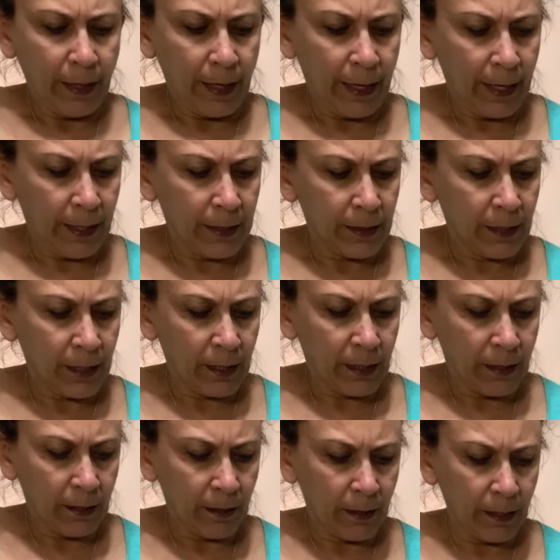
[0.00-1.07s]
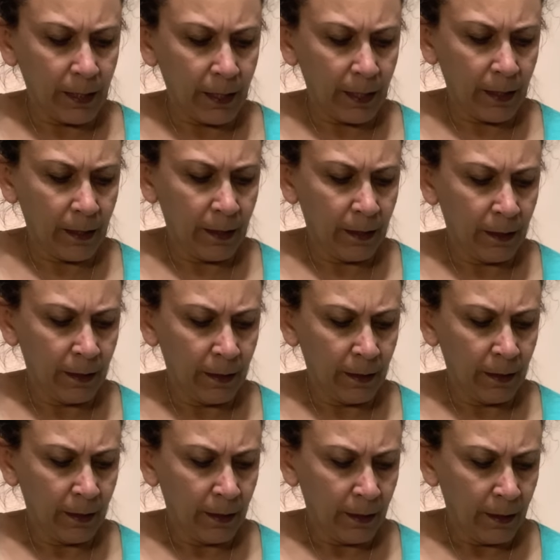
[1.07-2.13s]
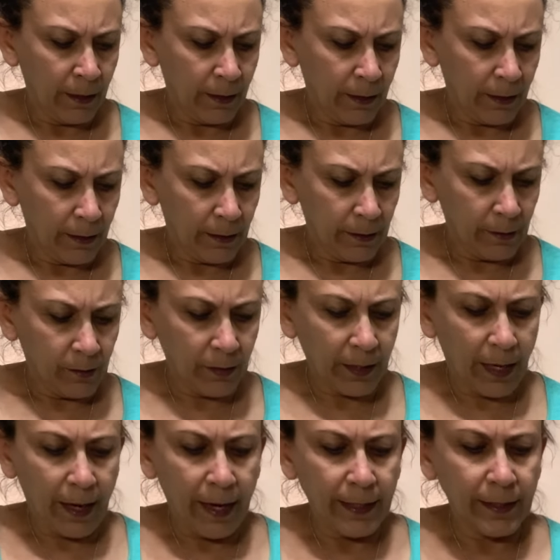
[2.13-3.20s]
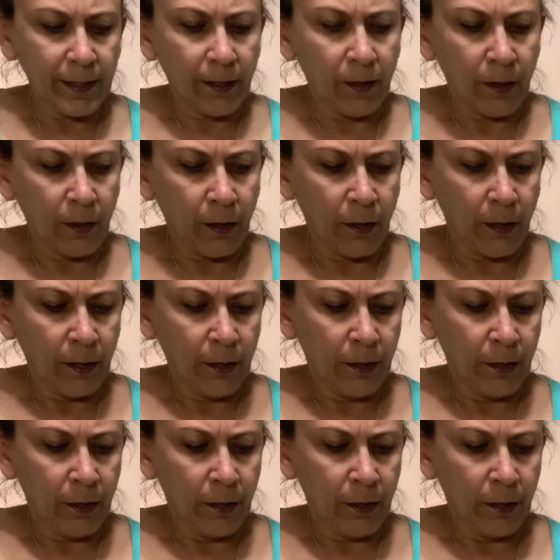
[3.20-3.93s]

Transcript: and the little guys are